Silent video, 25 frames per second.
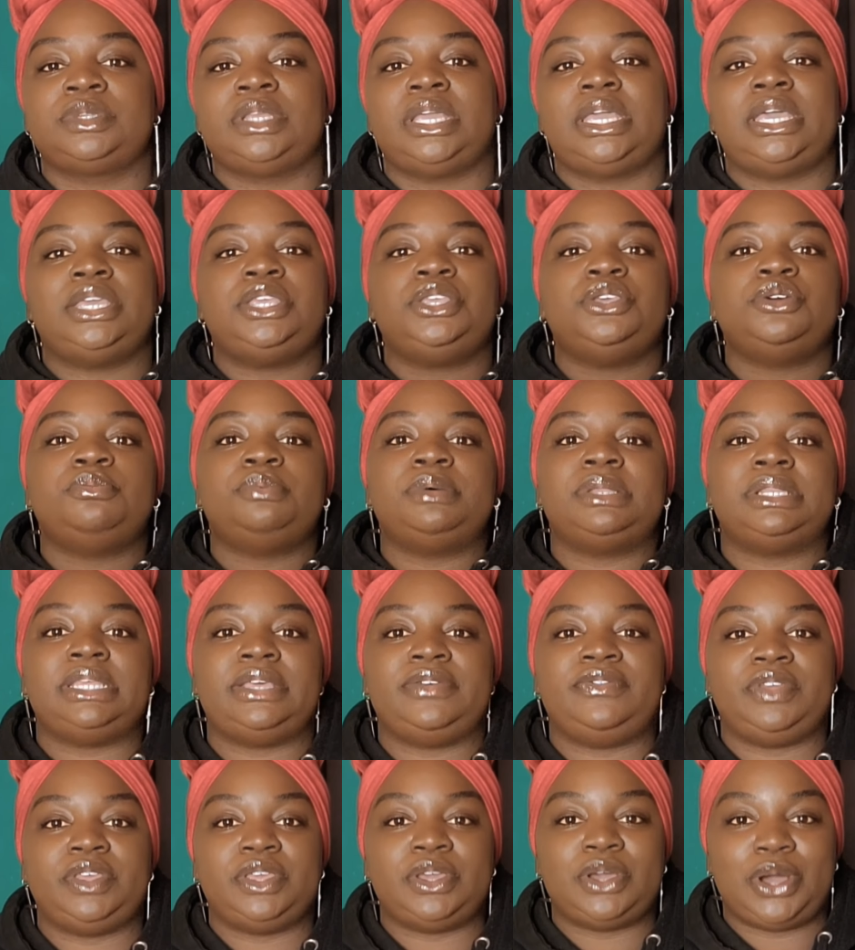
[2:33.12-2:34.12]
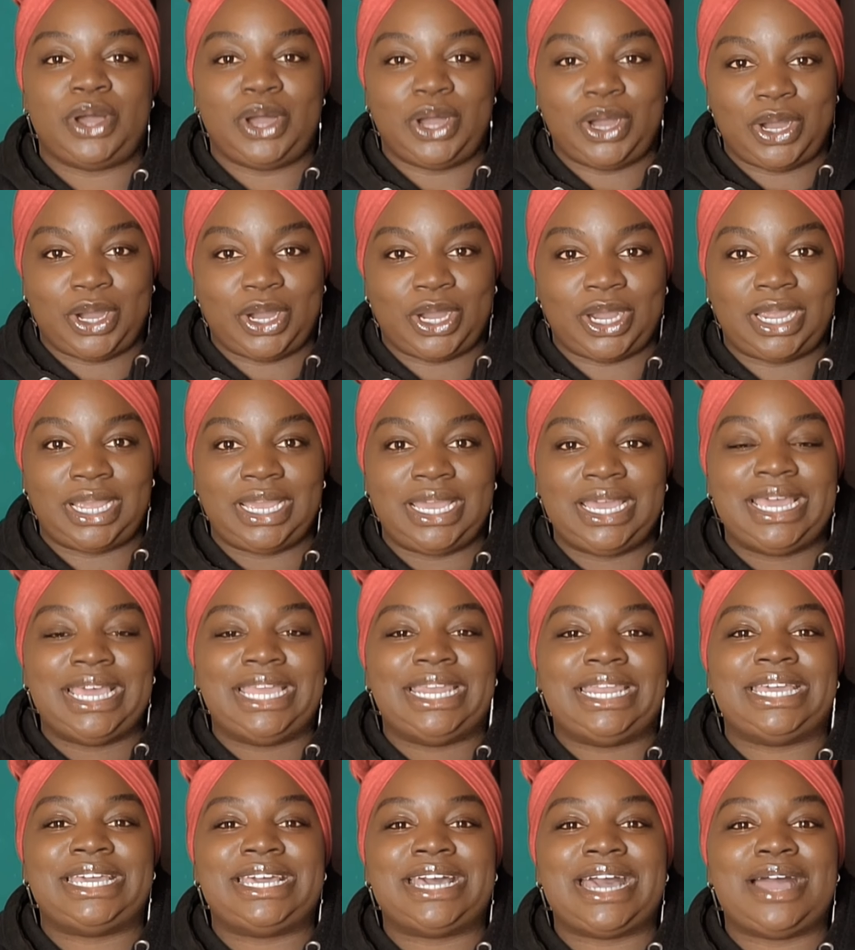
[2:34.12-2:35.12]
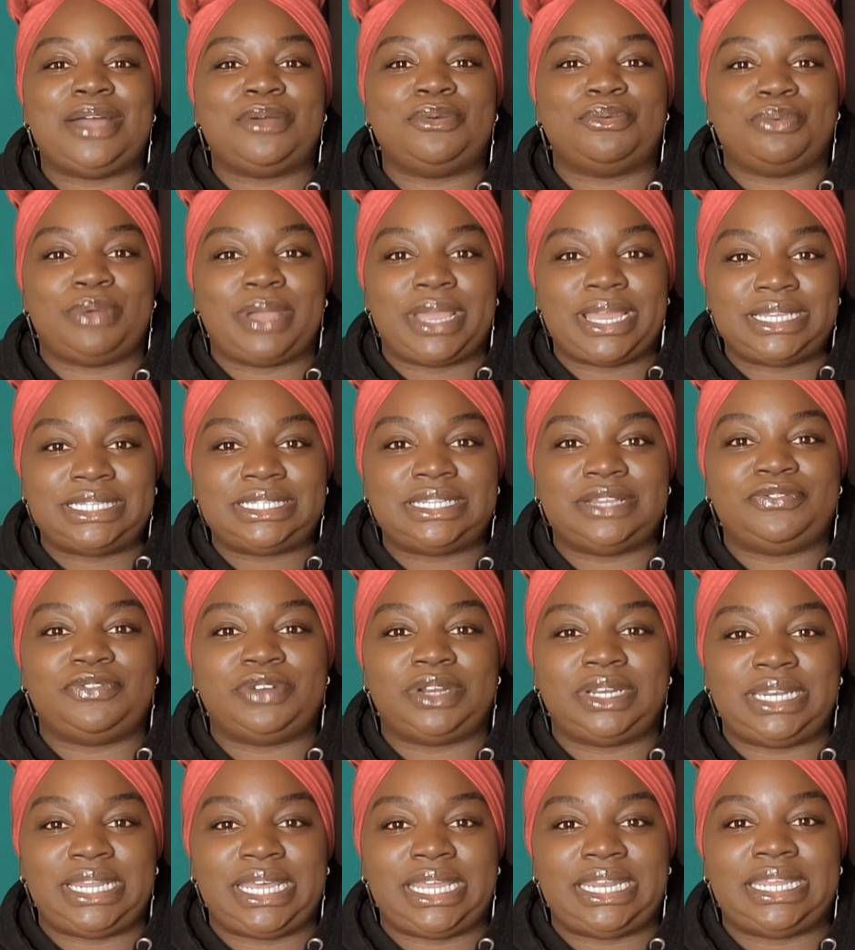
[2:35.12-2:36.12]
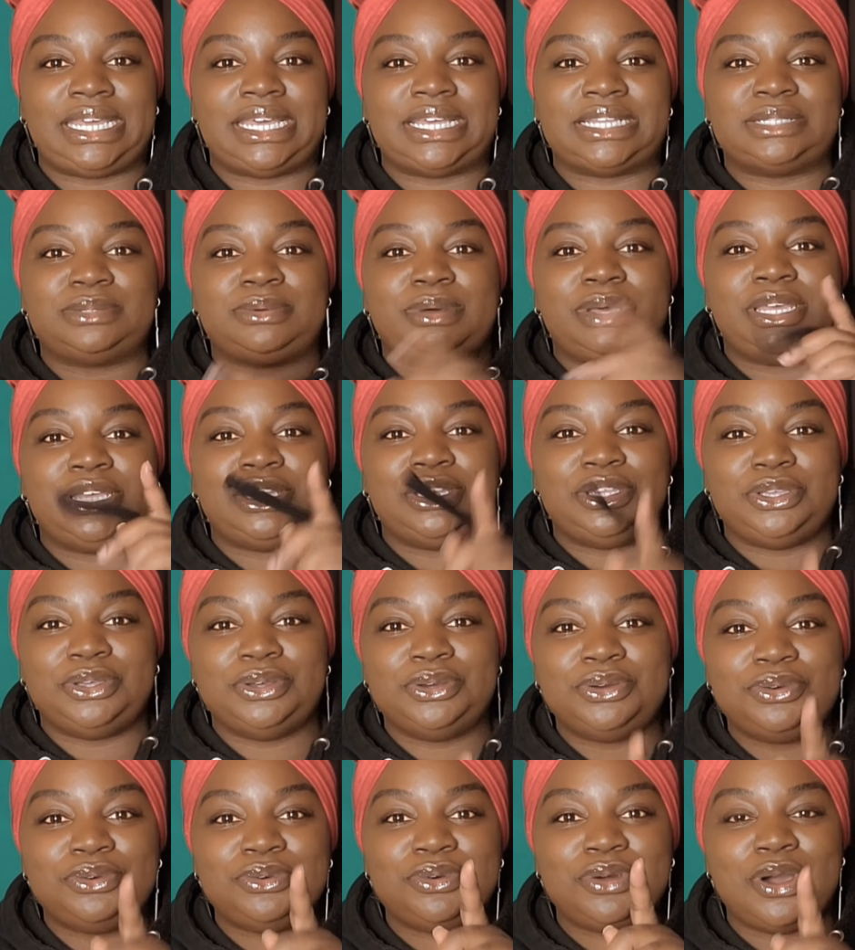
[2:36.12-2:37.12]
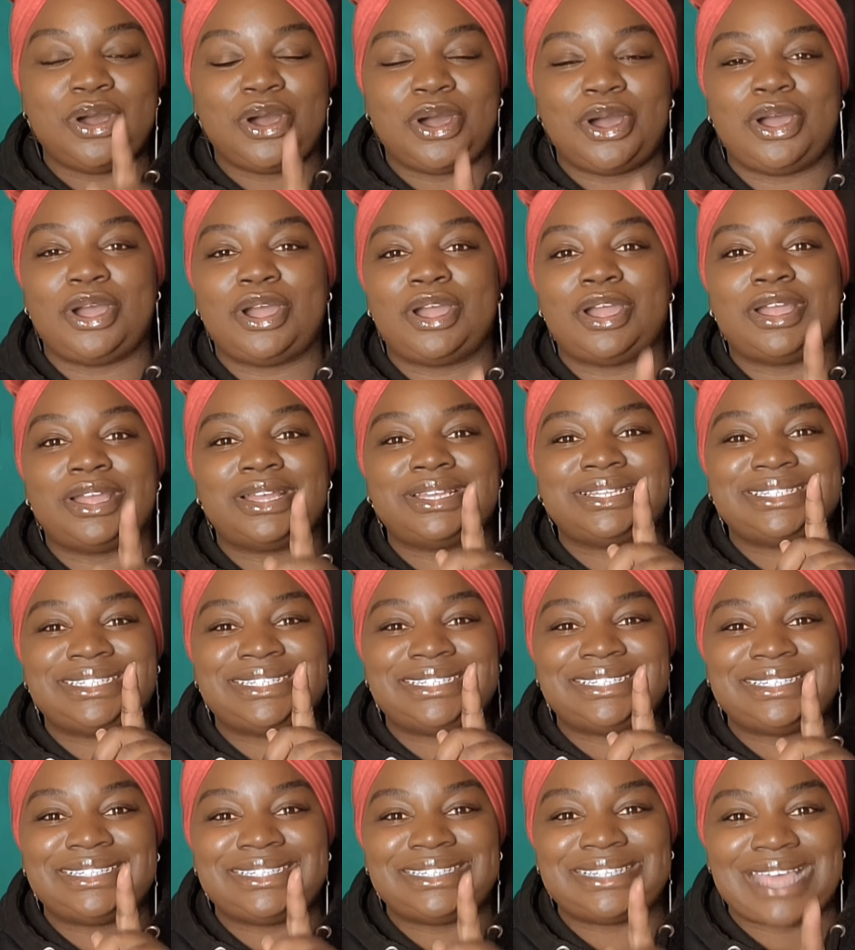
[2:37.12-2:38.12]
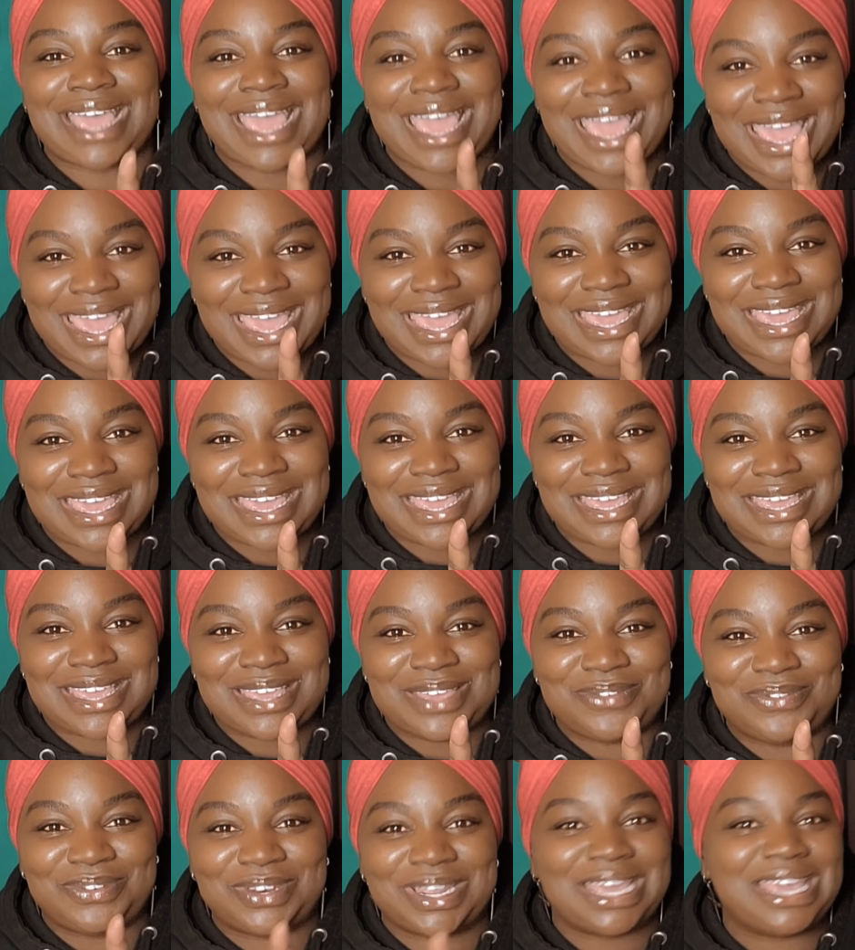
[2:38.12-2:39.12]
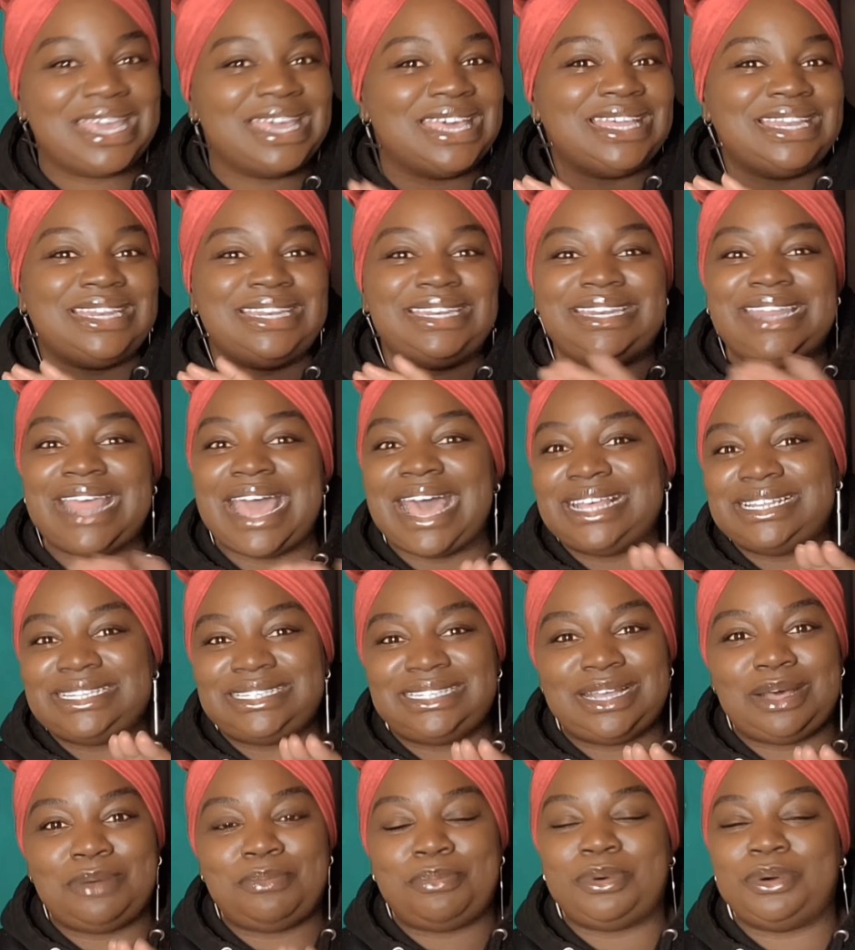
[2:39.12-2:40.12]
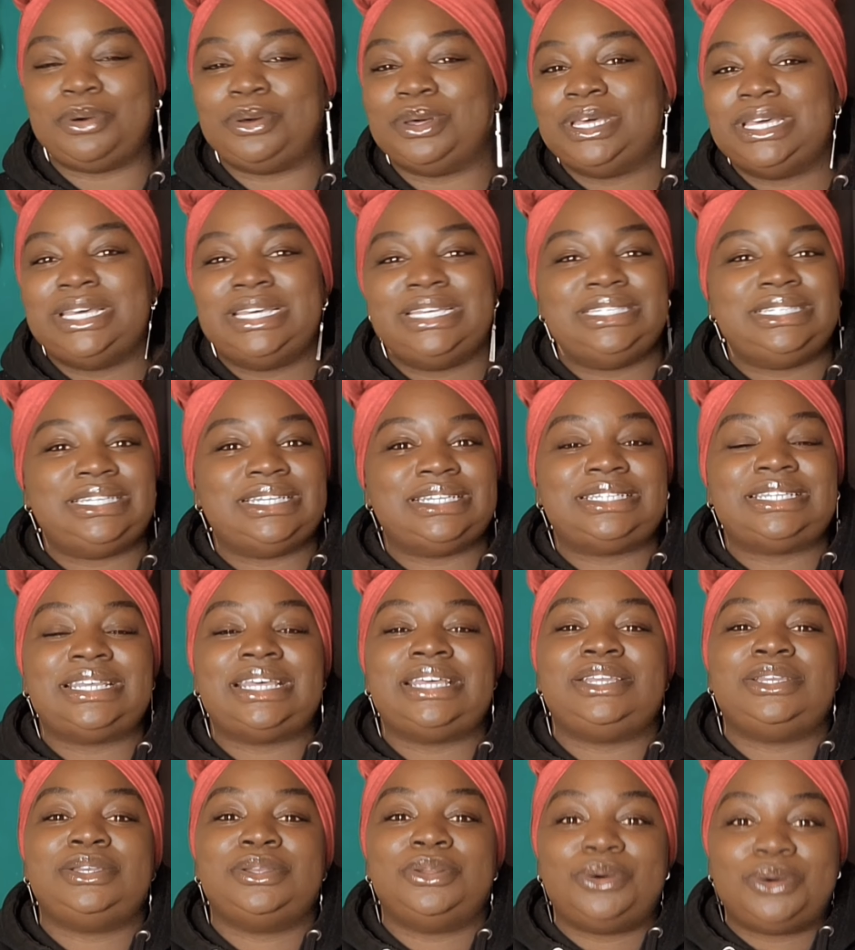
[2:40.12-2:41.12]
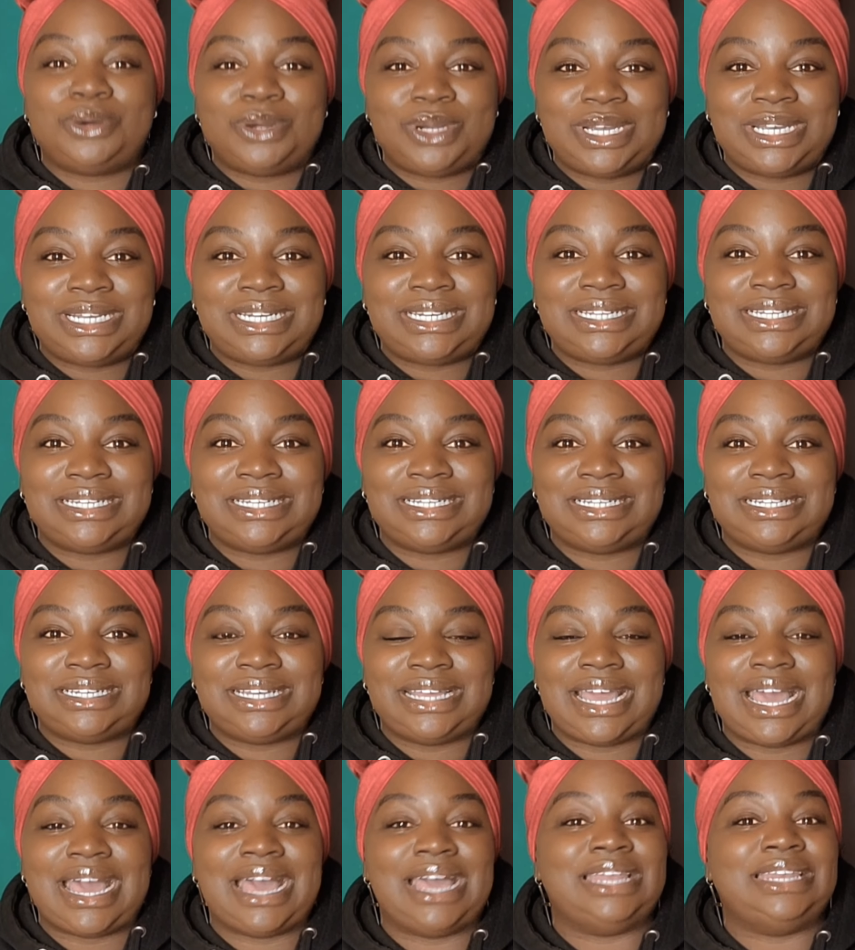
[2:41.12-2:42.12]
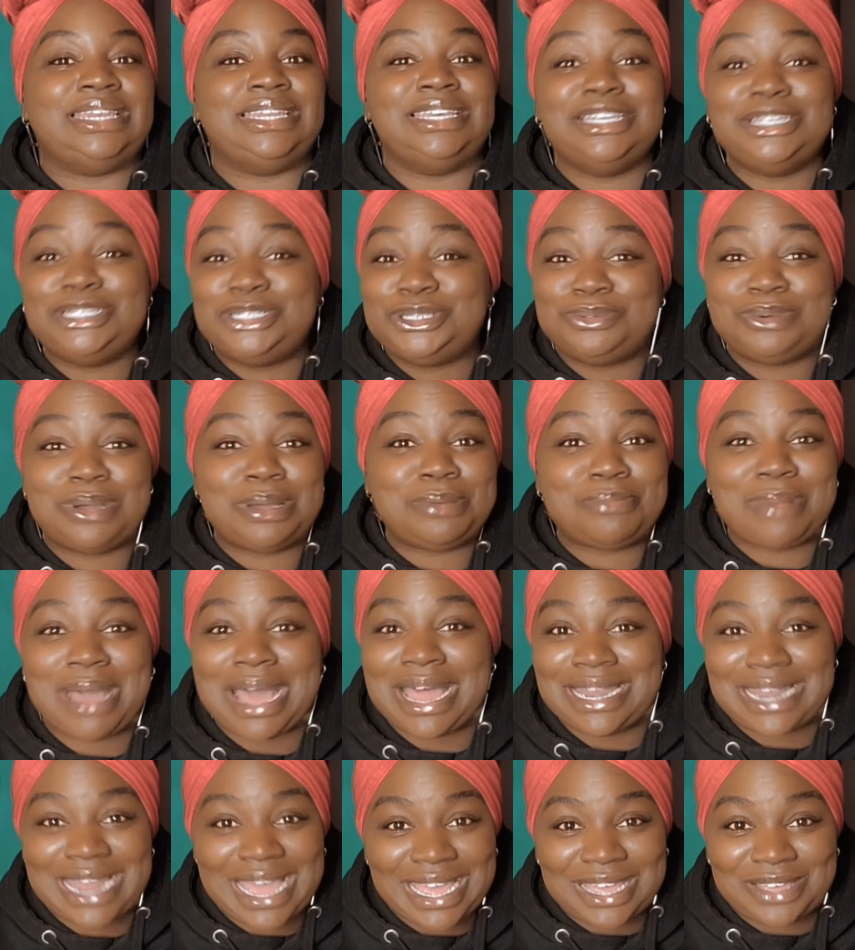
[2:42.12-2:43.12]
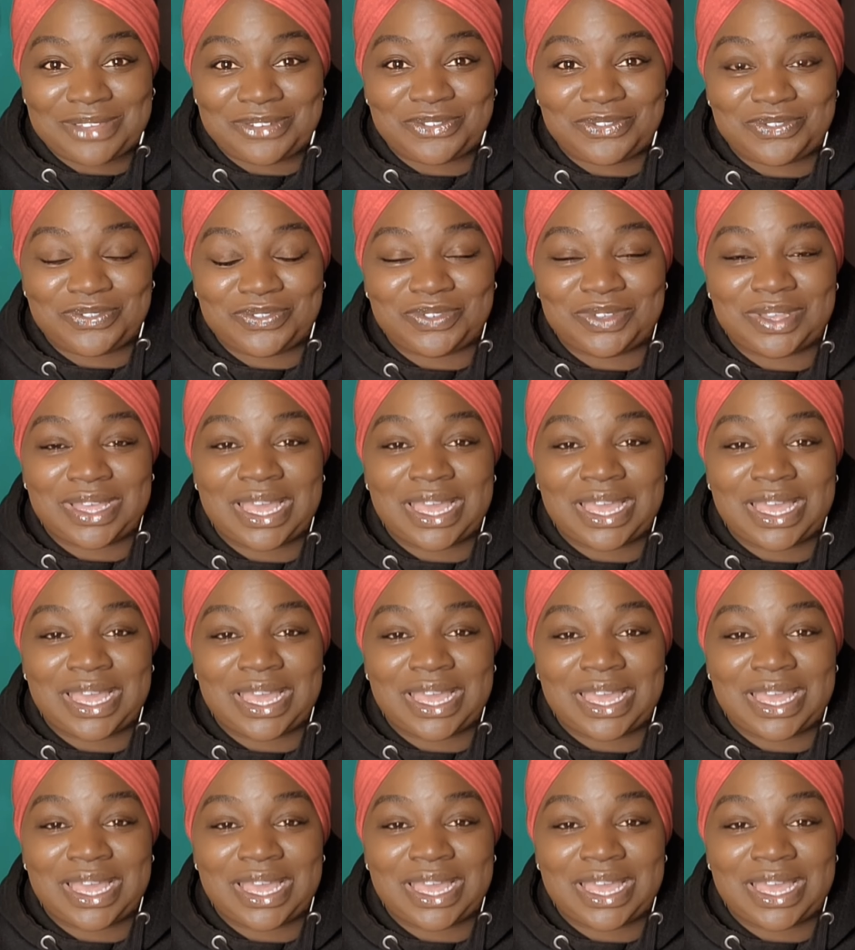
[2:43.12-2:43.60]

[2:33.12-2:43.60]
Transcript: and you believe in your heart that God raised him from the dead, and guess what? You are saved. That simple. Just say, Lord, I need you in my life.